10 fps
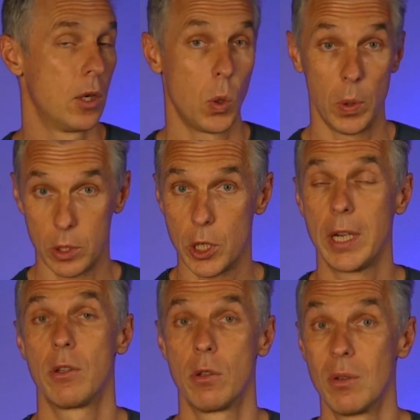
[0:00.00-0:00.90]
will try
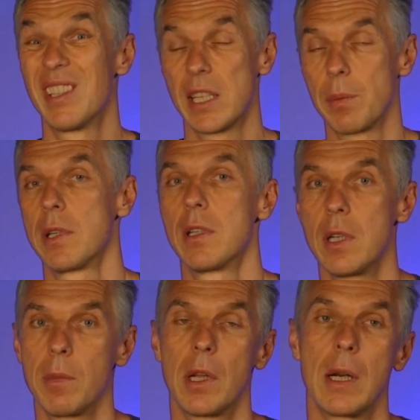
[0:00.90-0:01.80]
to do something
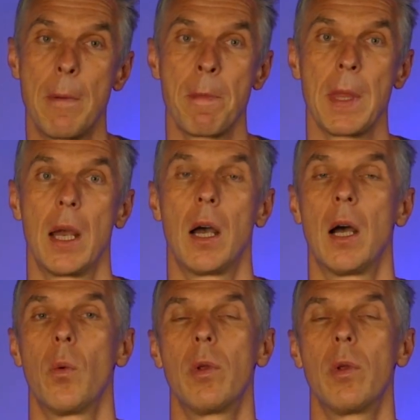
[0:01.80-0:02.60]
similar, uh,